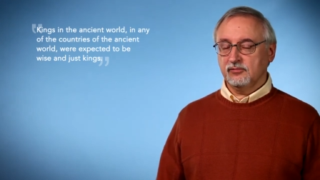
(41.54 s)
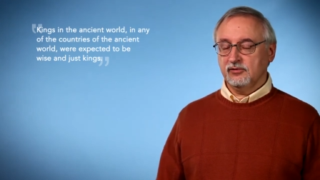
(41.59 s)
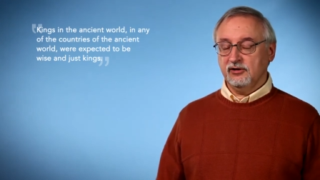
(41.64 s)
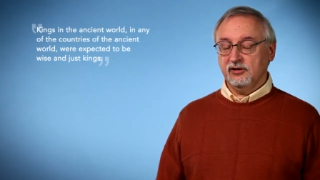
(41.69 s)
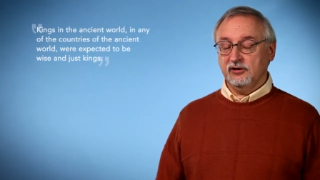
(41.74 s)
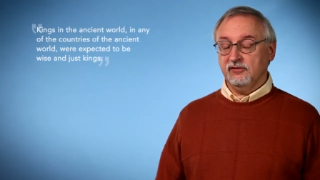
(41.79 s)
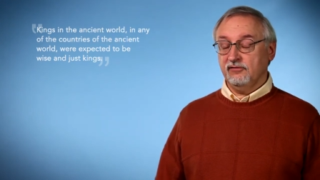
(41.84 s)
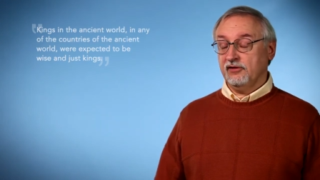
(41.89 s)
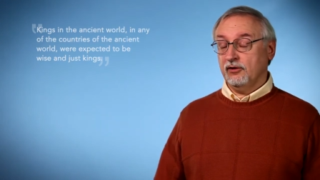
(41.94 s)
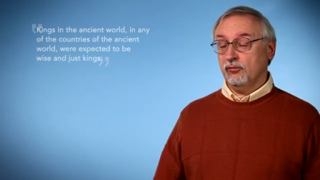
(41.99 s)

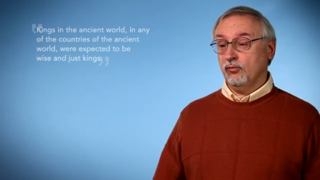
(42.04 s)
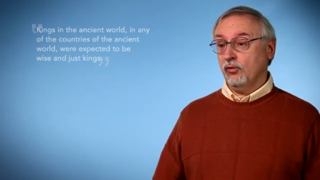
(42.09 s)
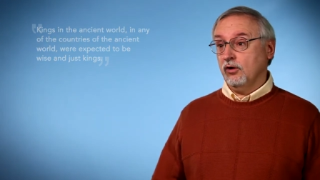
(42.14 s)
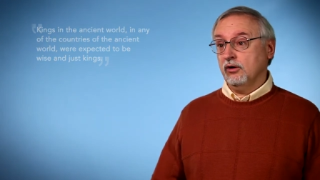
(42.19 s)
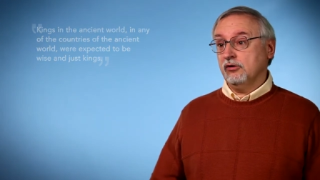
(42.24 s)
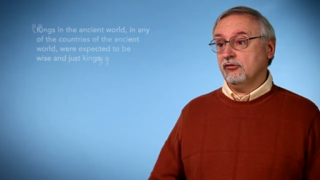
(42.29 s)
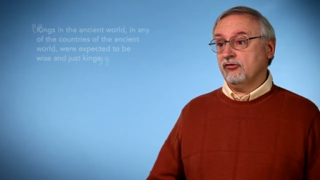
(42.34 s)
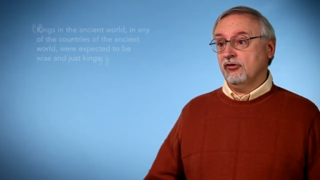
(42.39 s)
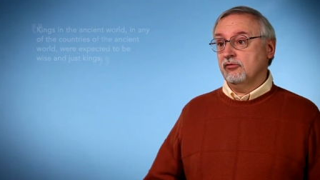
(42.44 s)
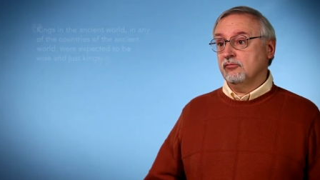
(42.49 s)
And if they
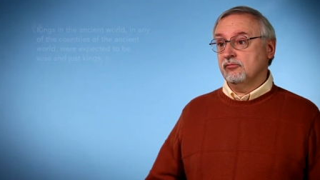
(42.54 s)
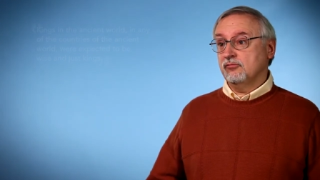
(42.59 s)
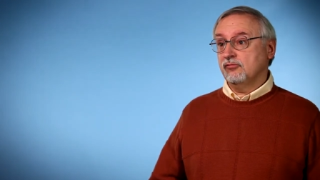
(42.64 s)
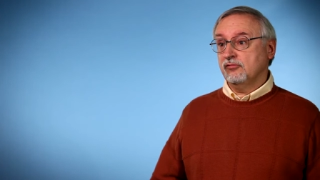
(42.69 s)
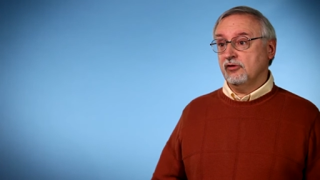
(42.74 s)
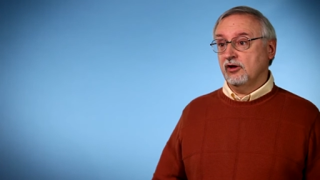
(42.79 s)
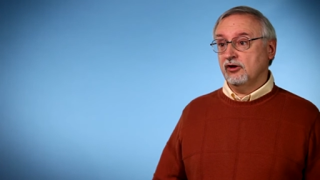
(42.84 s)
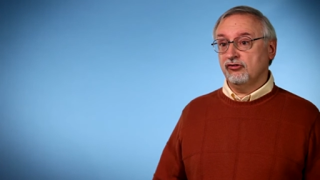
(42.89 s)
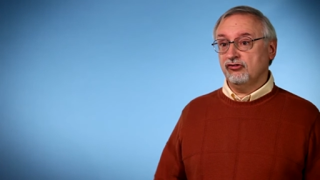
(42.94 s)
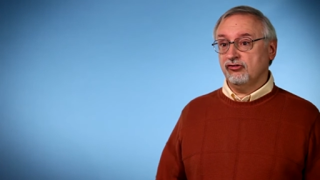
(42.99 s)
weren't,
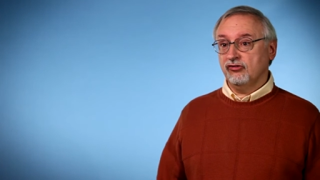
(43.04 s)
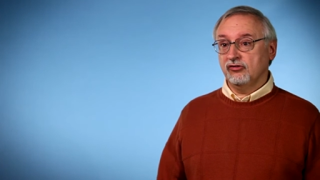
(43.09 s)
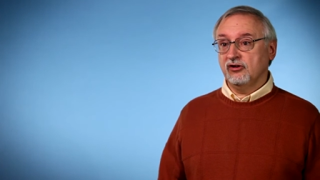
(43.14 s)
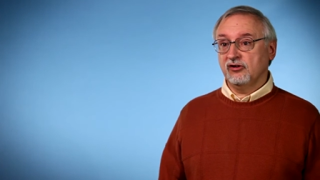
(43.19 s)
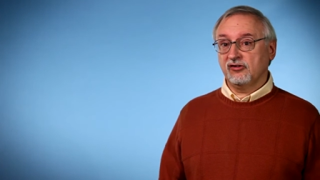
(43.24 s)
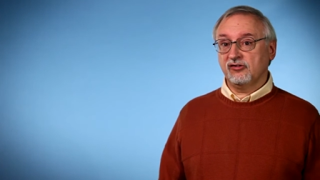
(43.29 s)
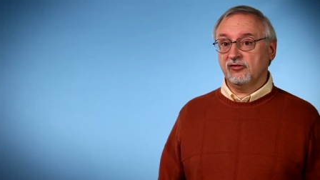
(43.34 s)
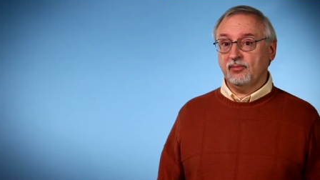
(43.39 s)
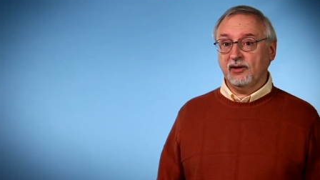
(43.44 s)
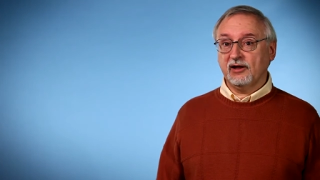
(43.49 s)
they shouldn't
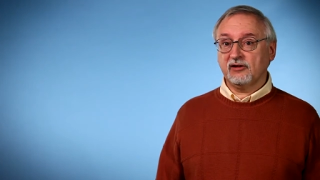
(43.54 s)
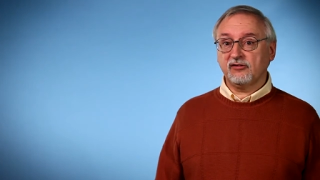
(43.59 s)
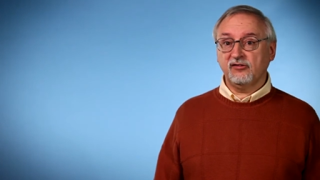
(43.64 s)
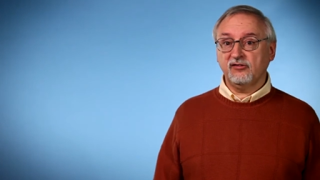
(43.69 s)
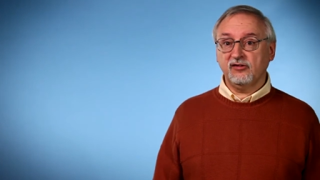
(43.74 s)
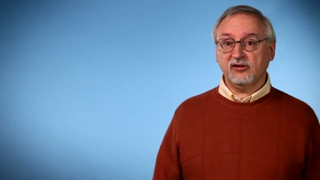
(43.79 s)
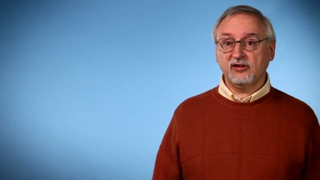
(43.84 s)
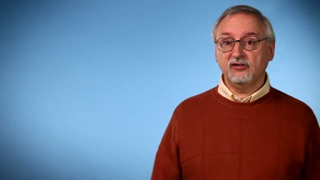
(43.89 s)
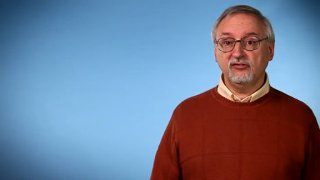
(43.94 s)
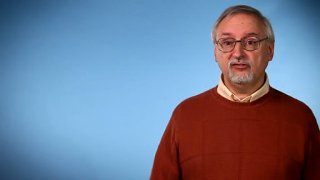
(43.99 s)

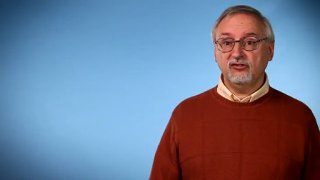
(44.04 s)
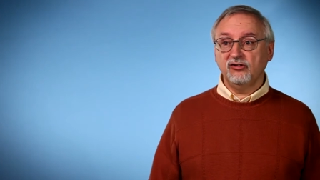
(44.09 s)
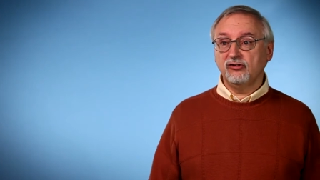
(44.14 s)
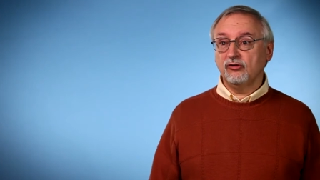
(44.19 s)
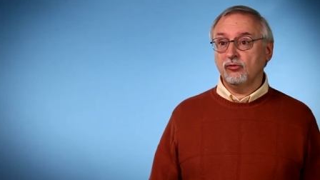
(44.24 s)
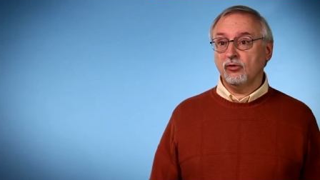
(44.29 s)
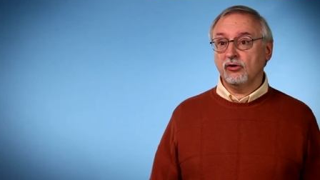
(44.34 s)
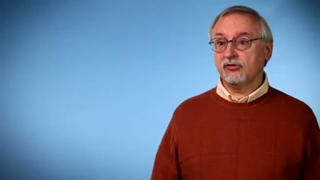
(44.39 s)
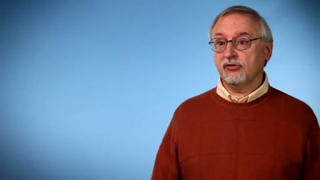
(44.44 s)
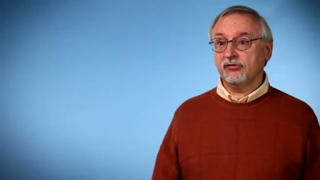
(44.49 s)
expect to
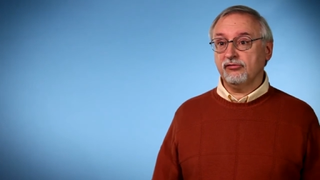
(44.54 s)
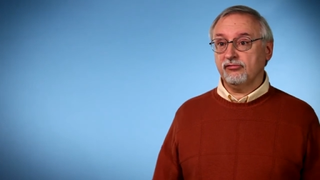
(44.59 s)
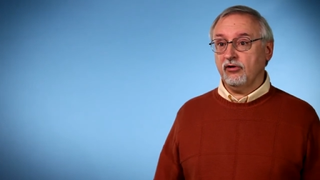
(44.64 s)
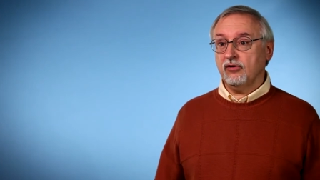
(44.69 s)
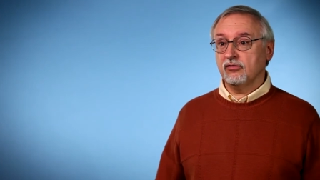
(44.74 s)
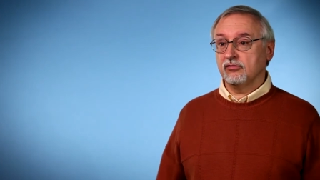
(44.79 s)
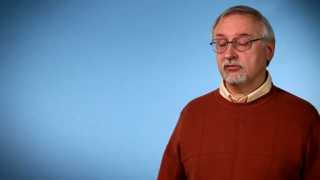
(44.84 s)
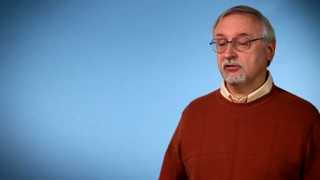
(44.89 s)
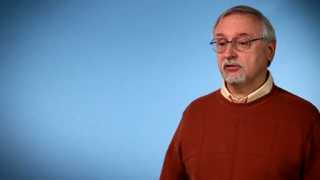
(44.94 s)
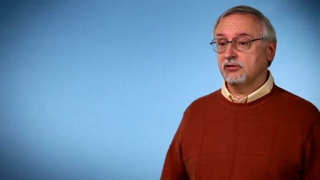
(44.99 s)
continue on the
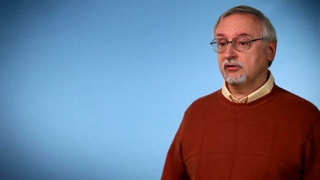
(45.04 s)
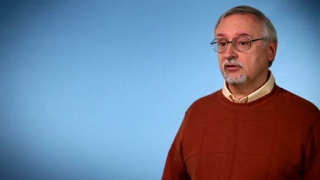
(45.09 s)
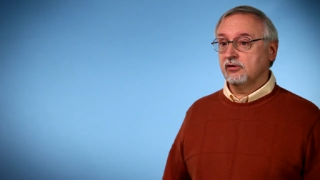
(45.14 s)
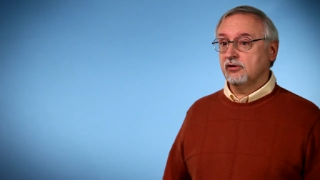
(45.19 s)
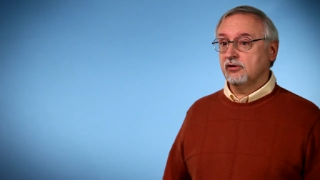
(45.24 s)
throne.